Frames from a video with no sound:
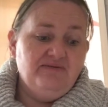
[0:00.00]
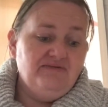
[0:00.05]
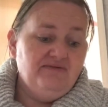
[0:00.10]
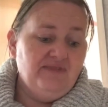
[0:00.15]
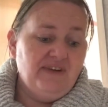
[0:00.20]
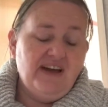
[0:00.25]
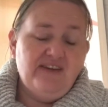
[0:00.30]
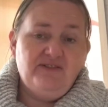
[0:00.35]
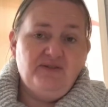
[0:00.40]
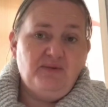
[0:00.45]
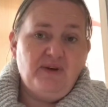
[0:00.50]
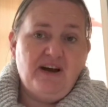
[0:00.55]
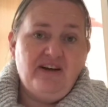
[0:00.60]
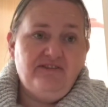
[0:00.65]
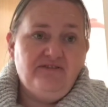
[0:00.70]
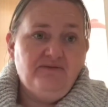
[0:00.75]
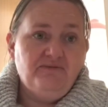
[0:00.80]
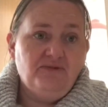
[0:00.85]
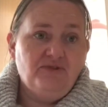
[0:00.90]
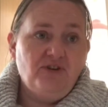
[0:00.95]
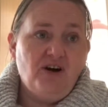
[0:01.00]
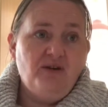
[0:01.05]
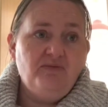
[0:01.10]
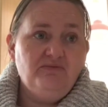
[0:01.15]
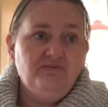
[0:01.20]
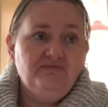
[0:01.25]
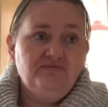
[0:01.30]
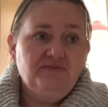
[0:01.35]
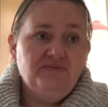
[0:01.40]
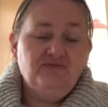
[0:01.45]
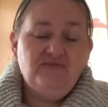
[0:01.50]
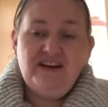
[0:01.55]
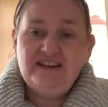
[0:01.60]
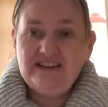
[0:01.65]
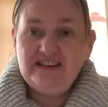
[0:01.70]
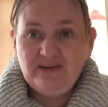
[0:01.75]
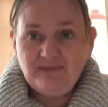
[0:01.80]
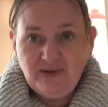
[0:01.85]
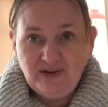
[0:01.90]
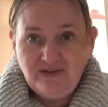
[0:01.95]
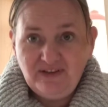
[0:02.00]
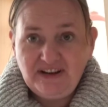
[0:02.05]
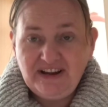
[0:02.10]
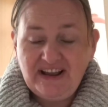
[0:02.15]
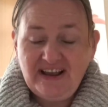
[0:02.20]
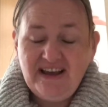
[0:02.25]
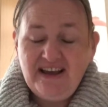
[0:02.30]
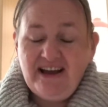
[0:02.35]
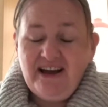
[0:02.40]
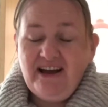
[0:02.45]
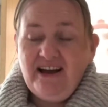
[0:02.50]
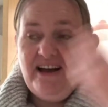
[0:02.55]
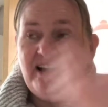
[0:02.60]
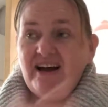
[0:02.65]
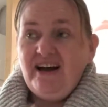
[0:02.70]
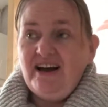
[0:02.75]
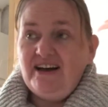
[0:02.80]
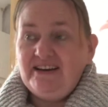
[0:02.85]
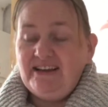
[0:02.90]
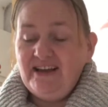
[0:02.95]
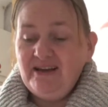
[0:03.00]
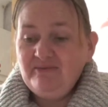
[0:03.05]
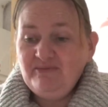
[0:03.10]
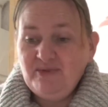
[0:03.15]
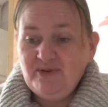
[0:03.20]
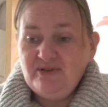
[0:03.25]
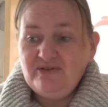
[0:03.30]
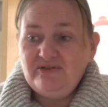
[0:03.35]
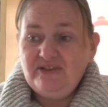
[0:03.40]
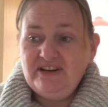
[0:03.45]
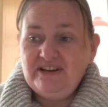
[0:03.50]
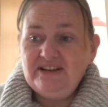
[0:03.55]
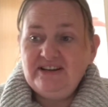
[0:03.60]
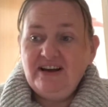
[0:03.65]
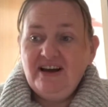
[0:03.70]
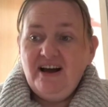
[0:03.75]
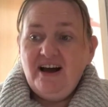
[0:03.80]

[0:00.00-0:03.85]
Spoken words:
everywhere from Grant ready to move in here and him moving.